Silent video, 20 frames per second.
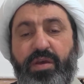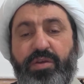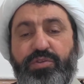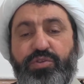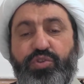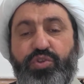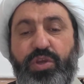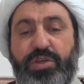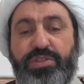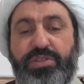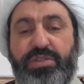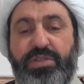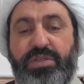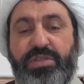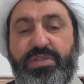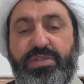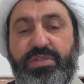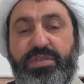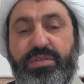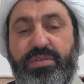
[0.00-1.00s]
on
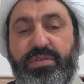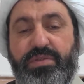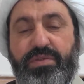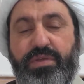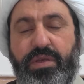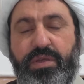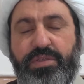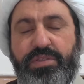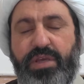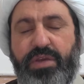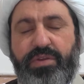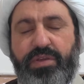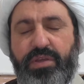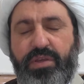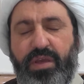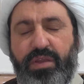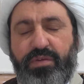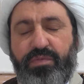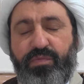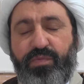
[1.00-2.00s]
justice, uh, sorry,
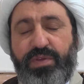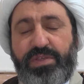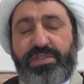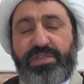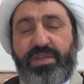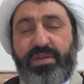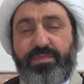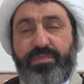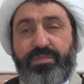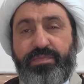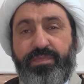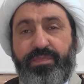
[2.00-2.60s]
on wisdom.